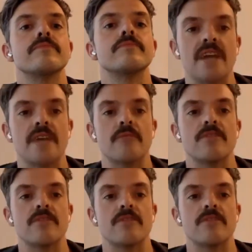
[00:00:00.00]
Yeah,
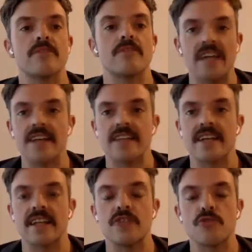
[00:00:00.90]
so fully
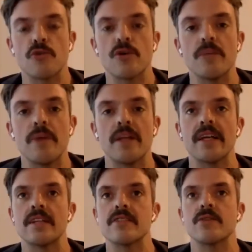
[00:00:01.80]
exhaling, drawing the belly
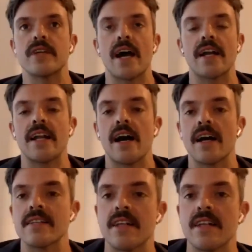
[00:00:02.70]
in so you get
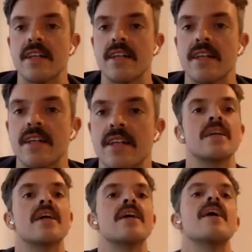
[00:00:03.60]
nice and empty.
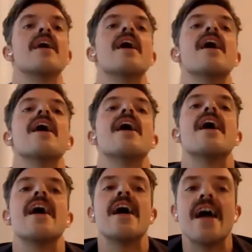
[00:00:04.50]

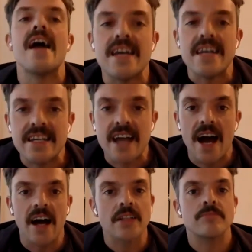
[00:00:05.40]

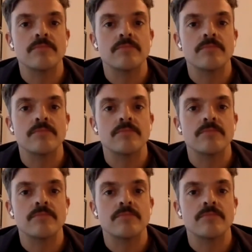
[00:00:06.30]
Inhale.